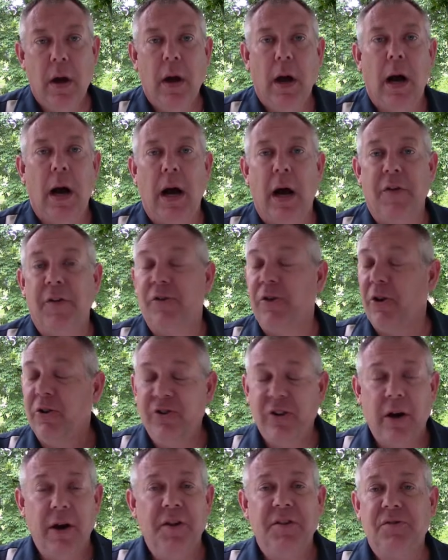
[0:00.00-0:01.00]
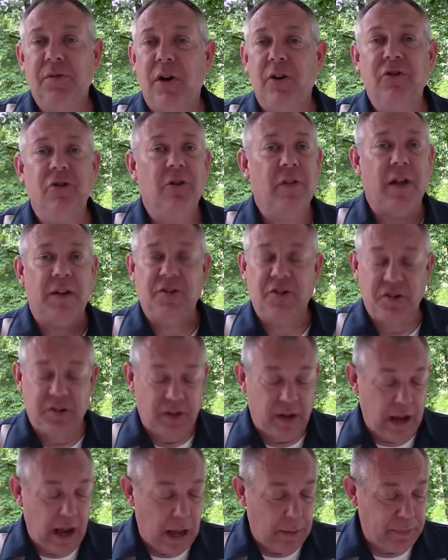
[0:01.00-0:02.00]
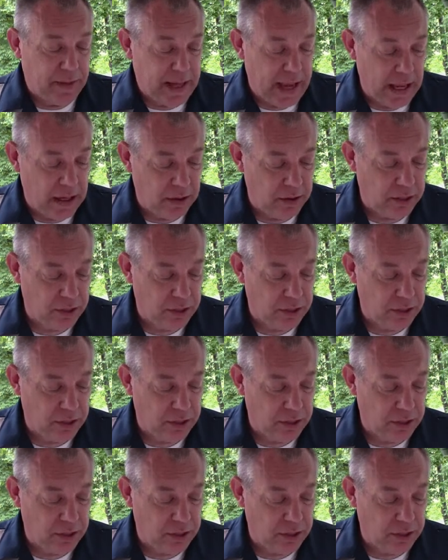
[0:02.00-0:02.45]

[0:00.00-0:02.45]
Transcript: Uh, the tertiary structure, that's just the complicated